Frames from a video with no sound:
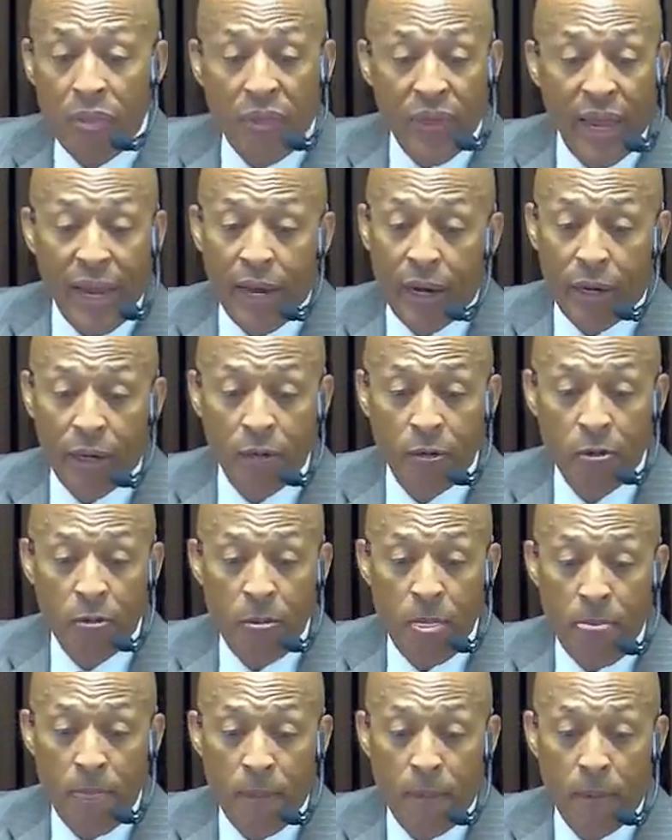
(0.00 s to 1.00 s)
there
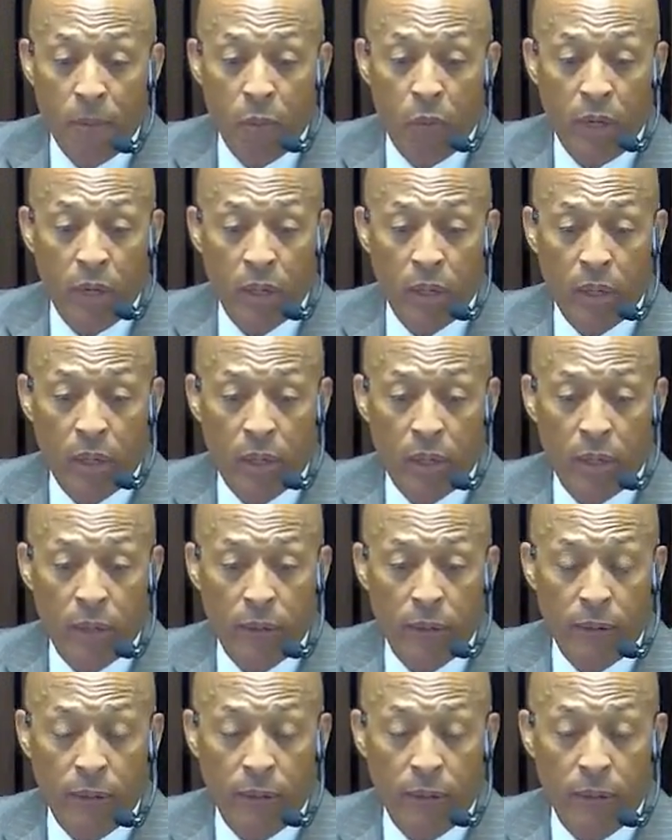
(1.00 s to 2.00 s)
when,
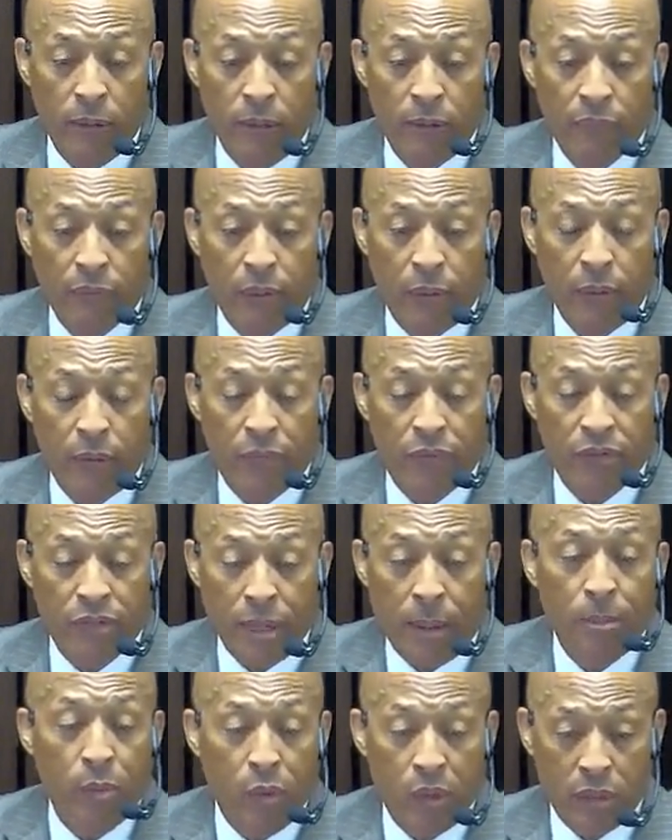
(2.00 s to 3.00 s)
uh, if, uh, if
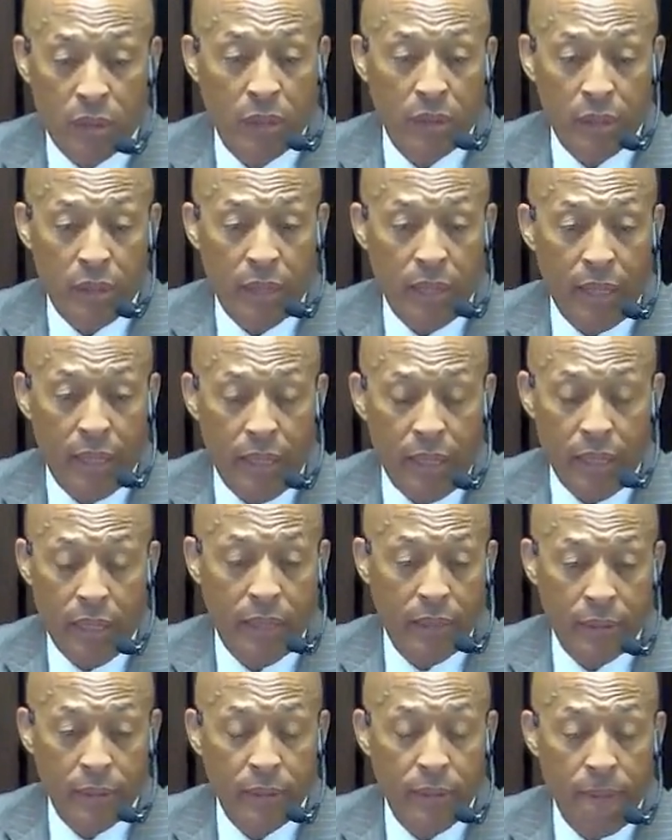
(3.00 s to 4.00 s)
summer was in,
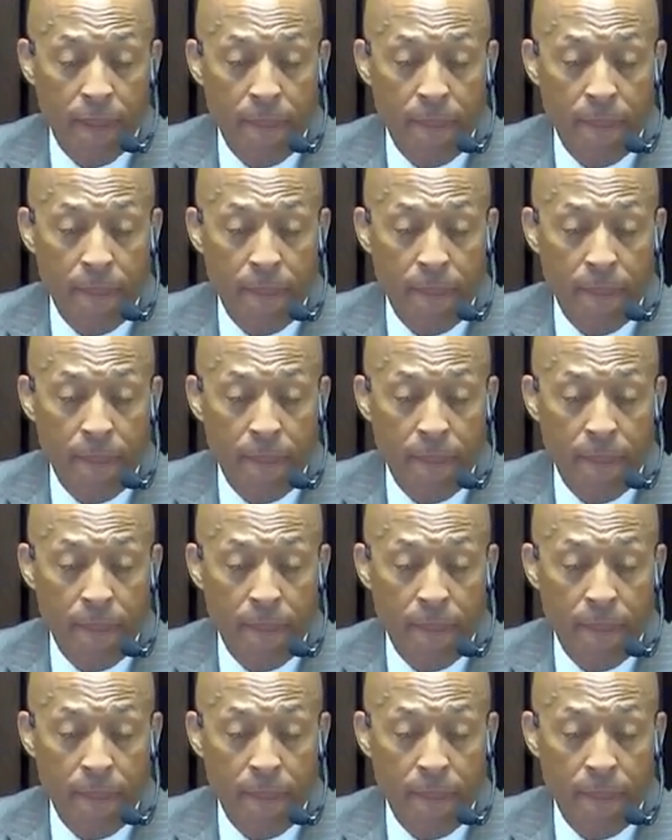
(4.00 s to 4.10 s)
in.